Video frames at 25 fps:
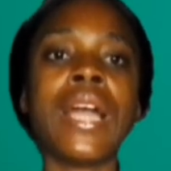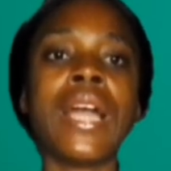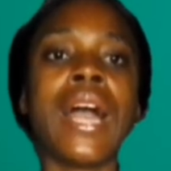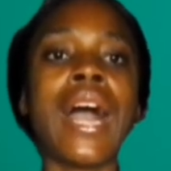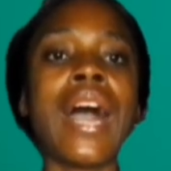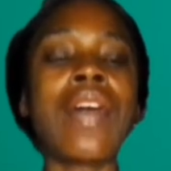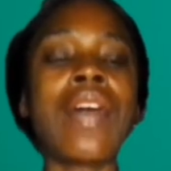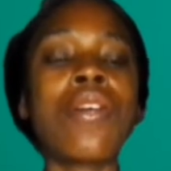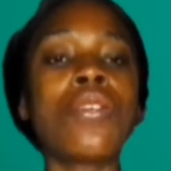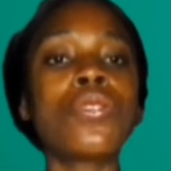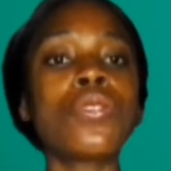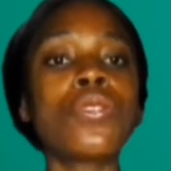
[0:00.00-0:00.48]

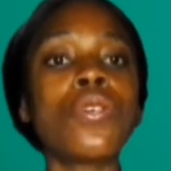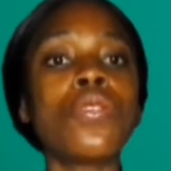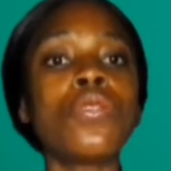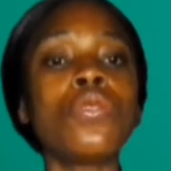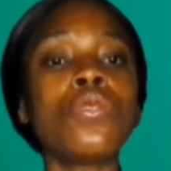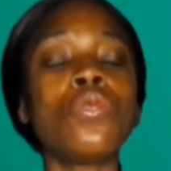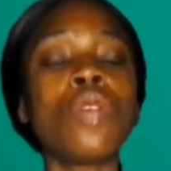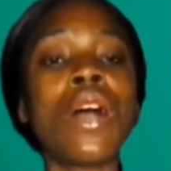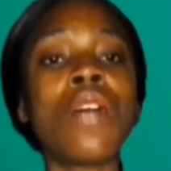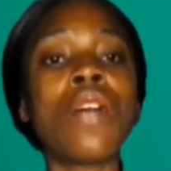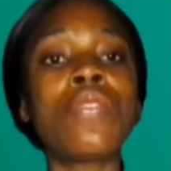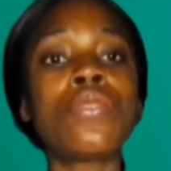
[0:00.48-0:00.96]
And also,
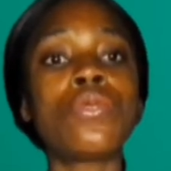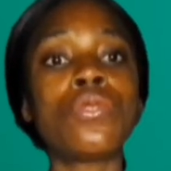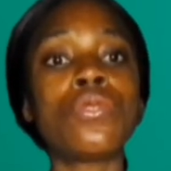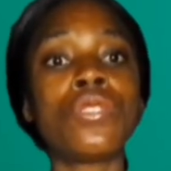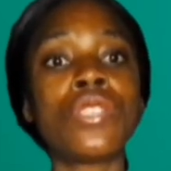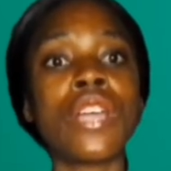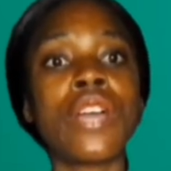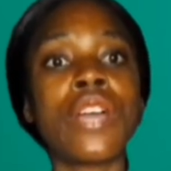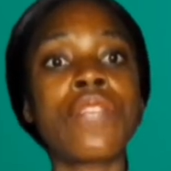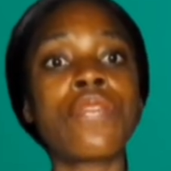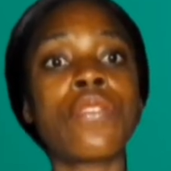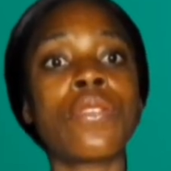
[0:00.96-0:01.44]
you have to
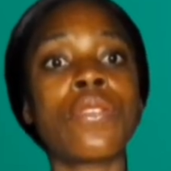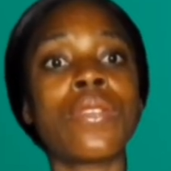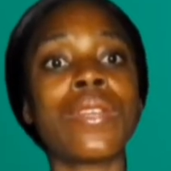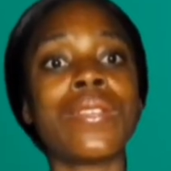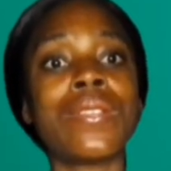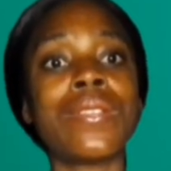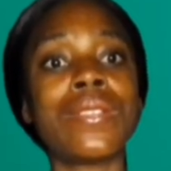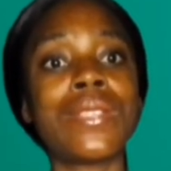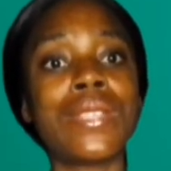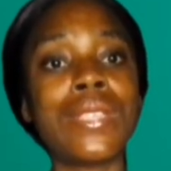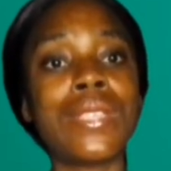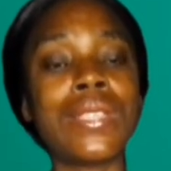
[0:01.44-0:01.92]
check for
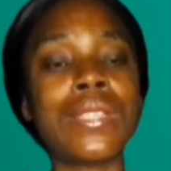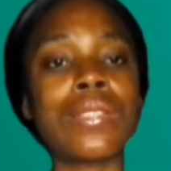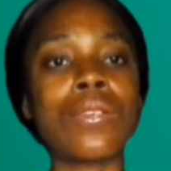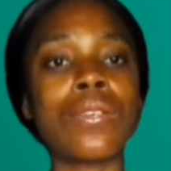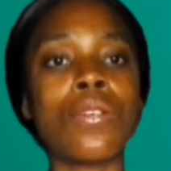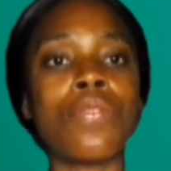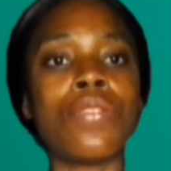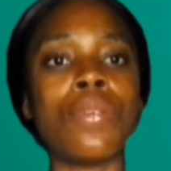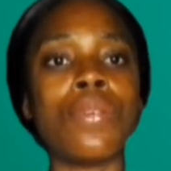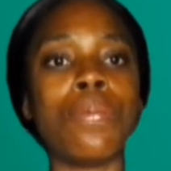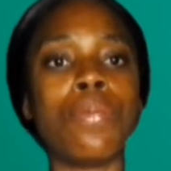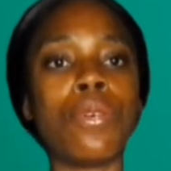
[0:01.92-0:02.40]
the teeth
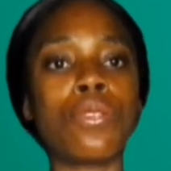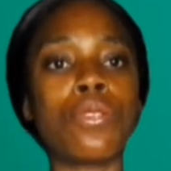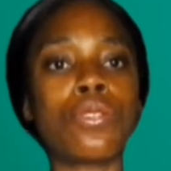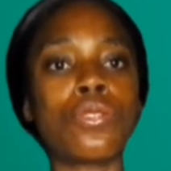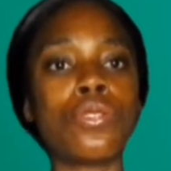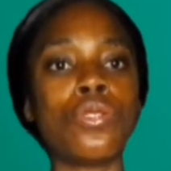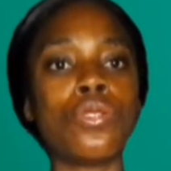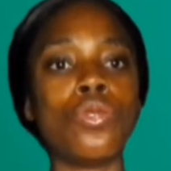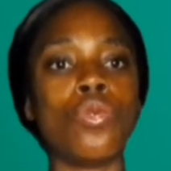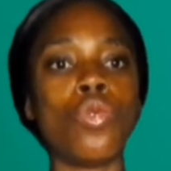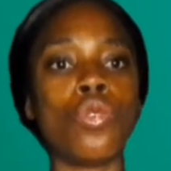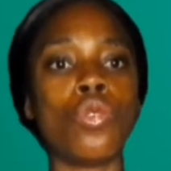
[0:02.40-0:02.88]
of the
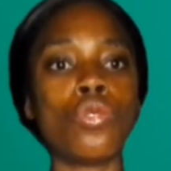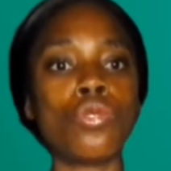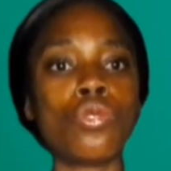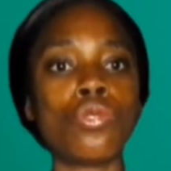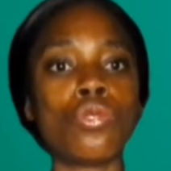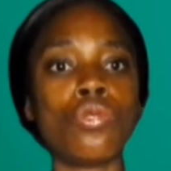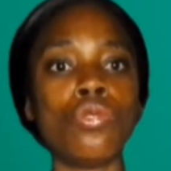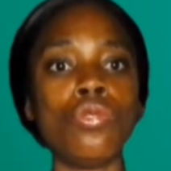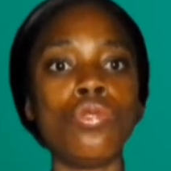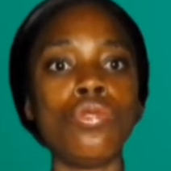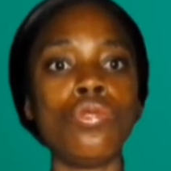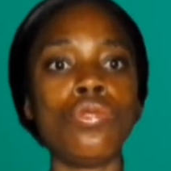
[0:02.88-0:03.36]
bottle you want
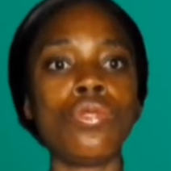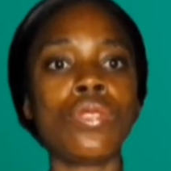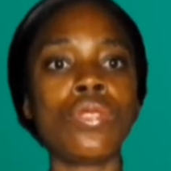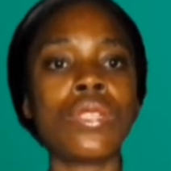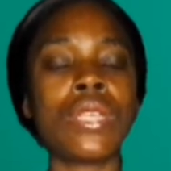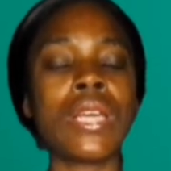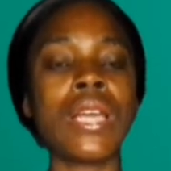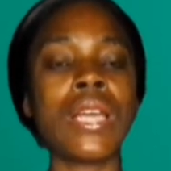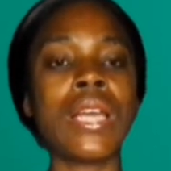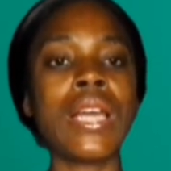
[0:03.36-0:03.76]
to use.